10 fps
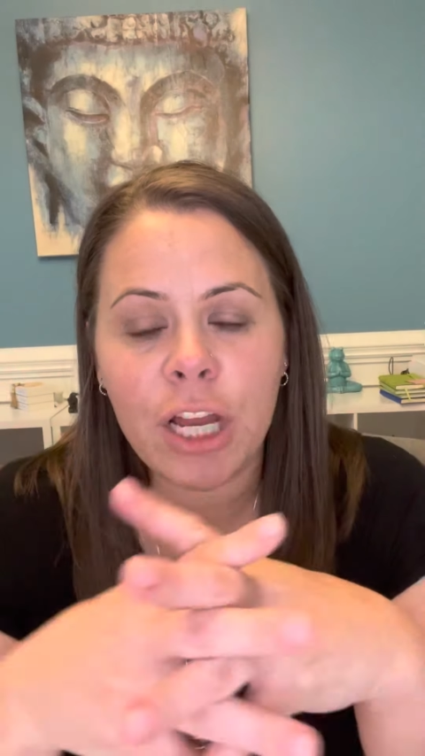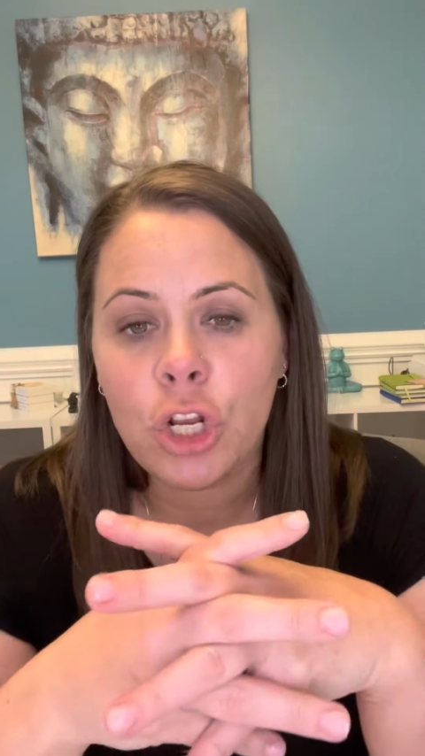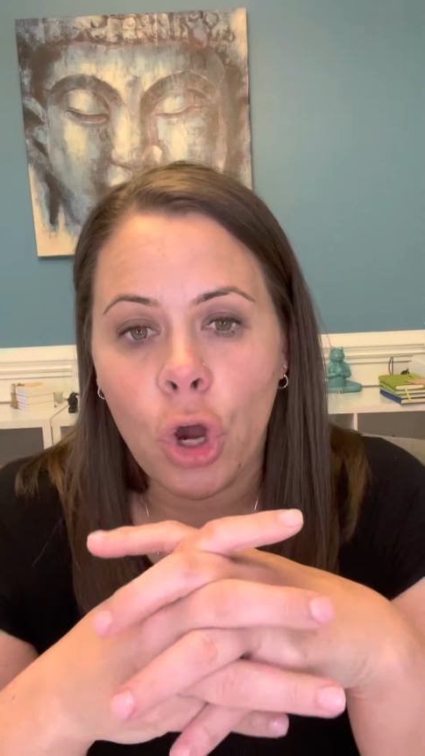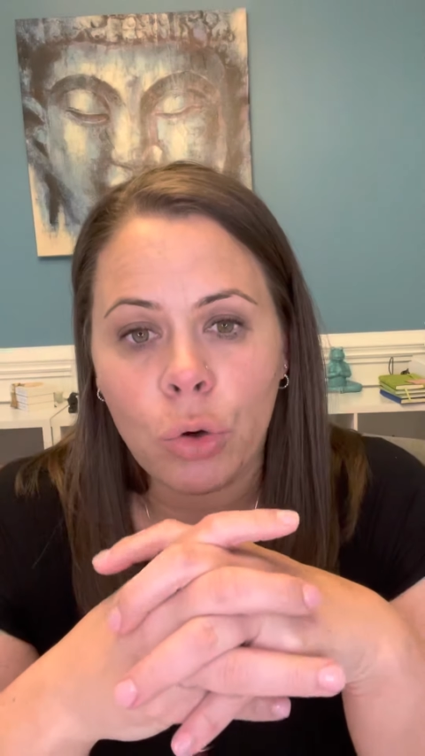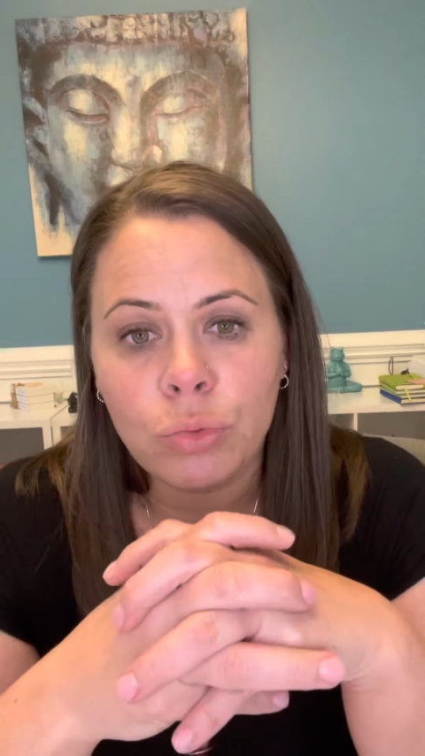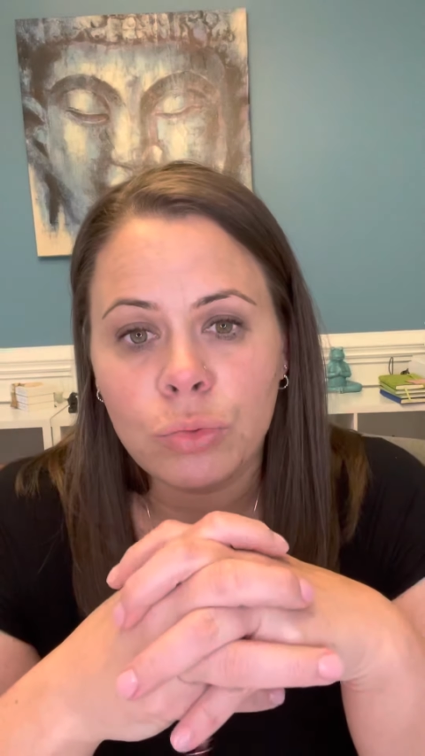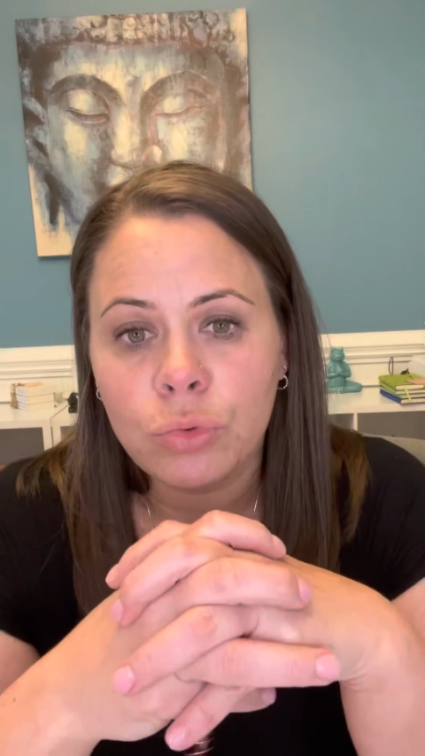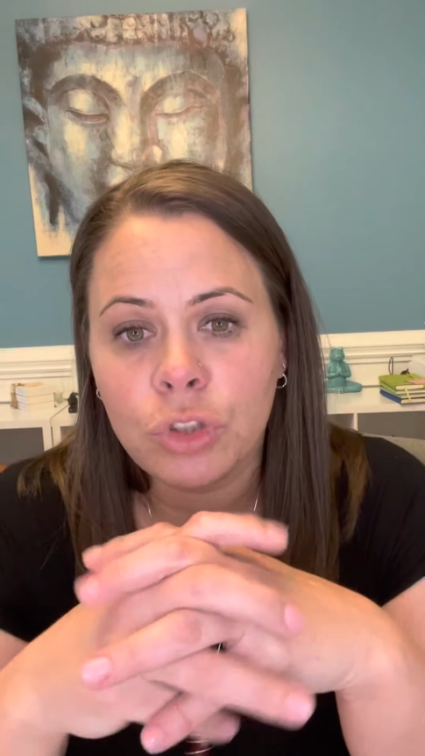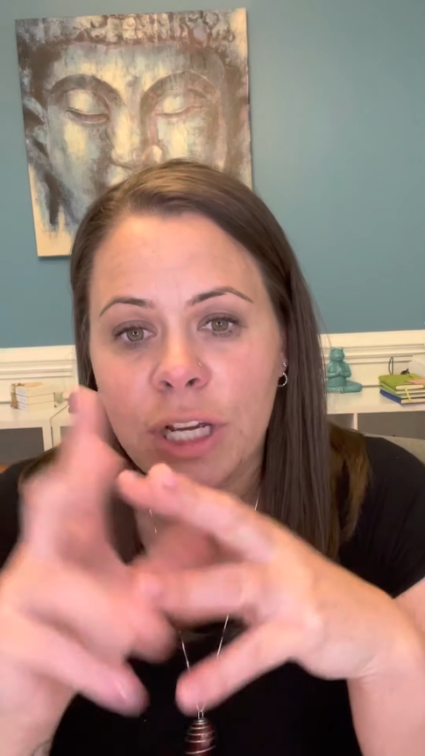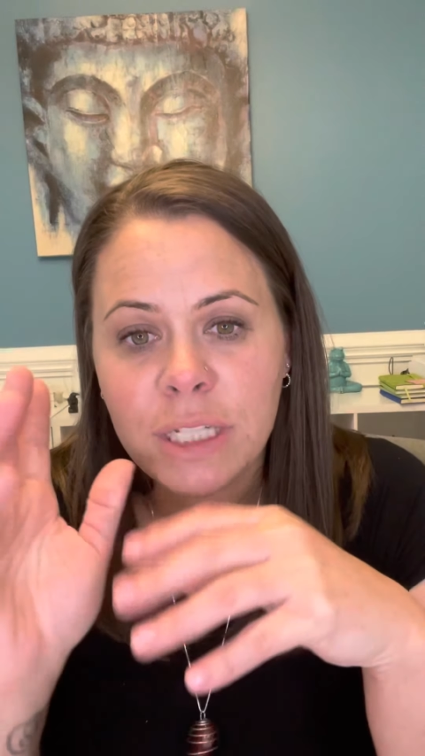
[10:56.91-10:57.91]
no,
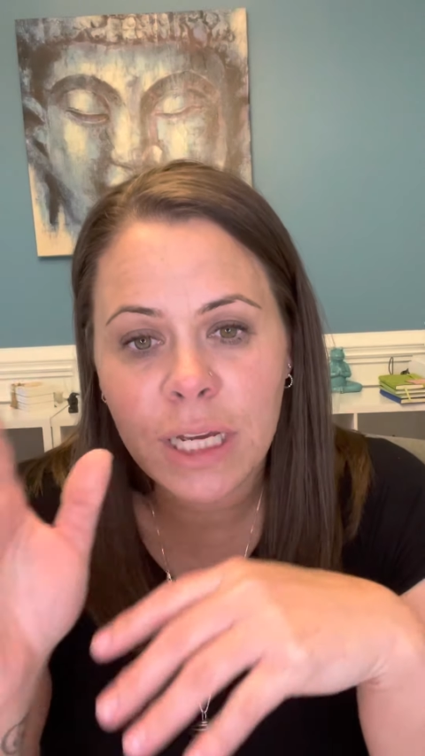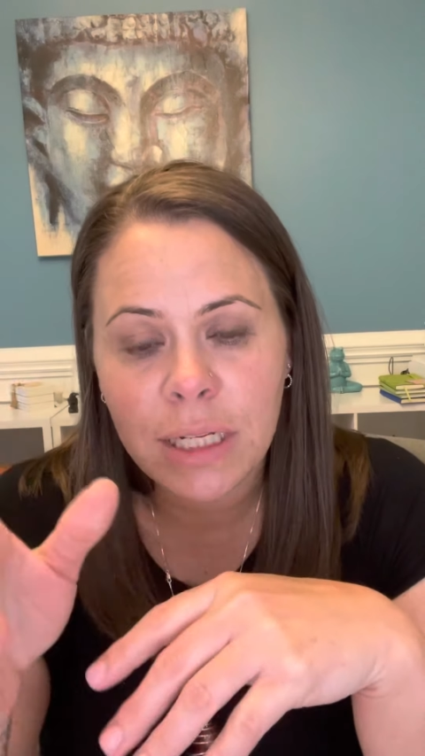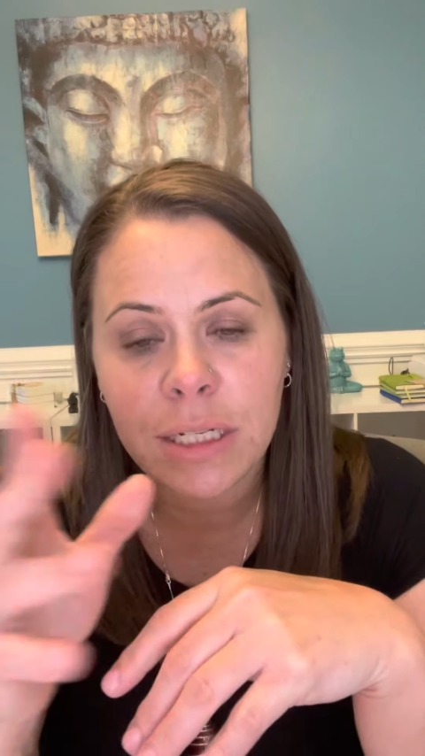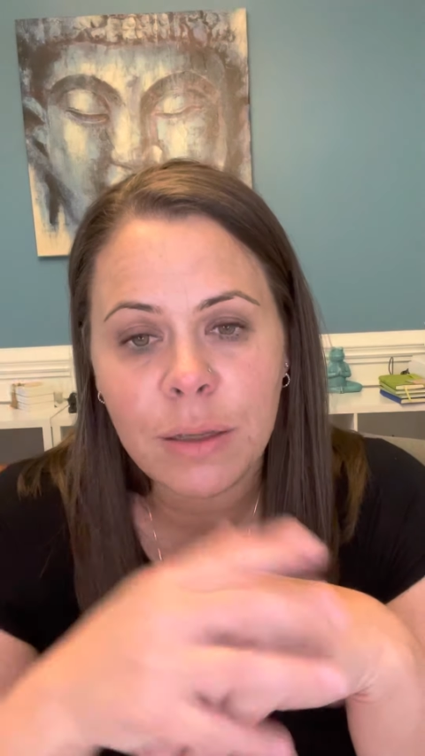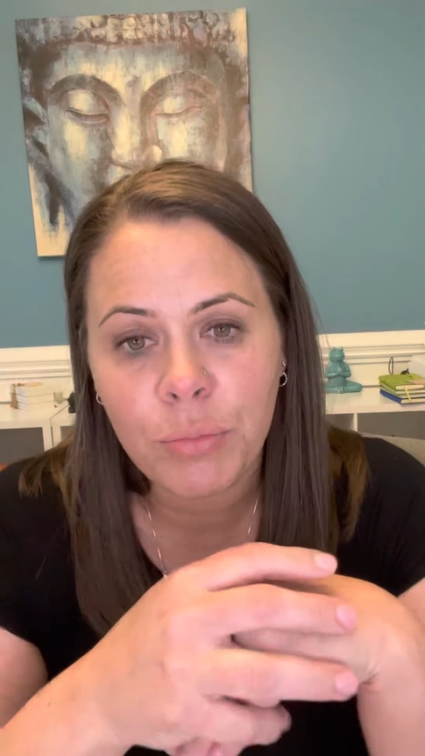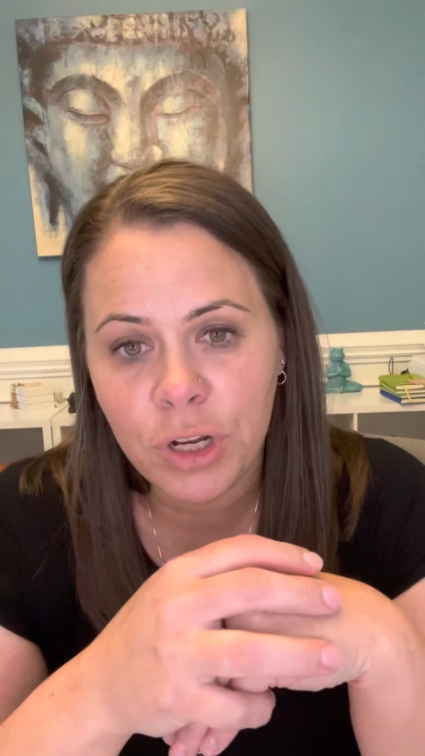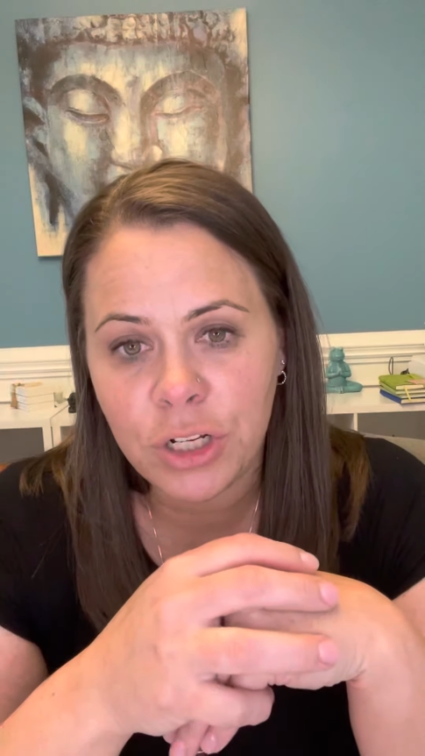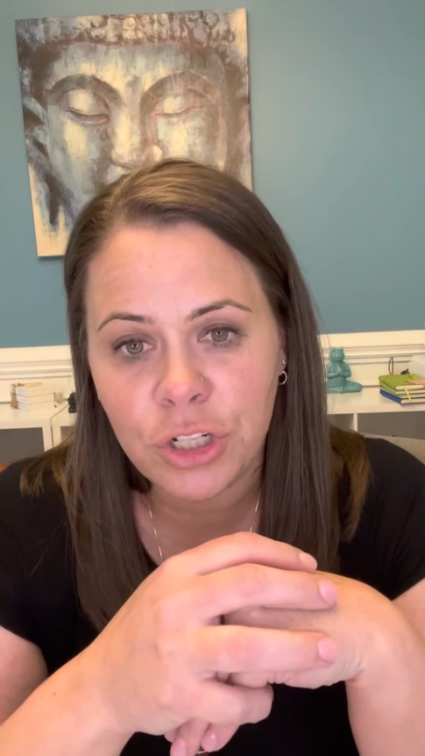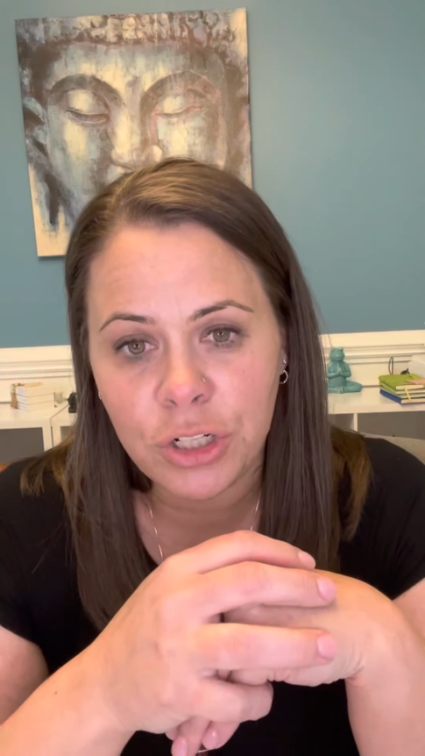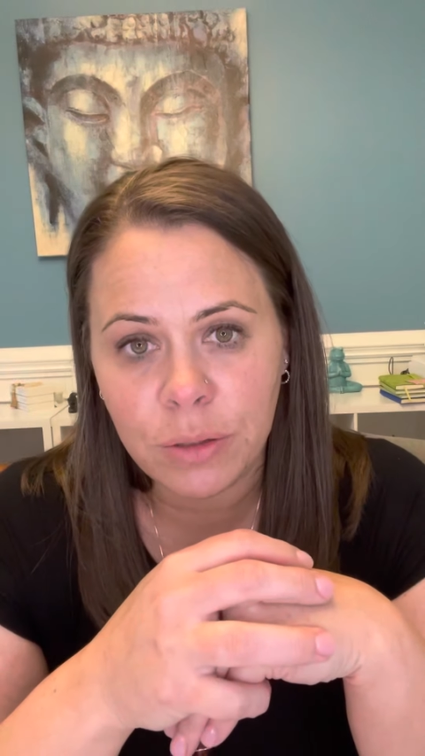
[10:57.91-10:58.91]
just get to the
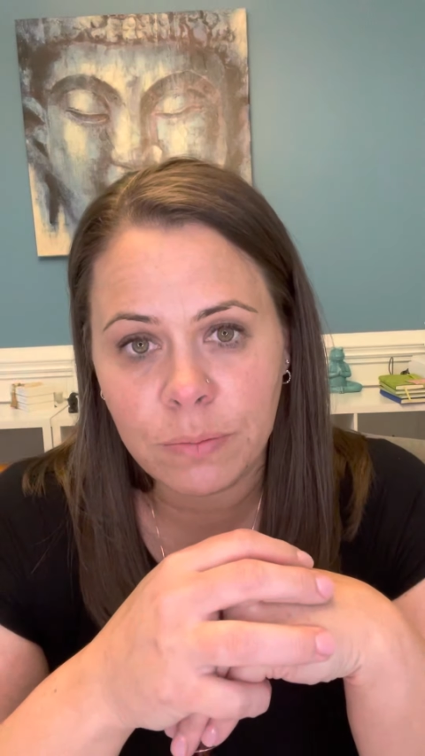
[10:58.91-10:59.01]
bridge.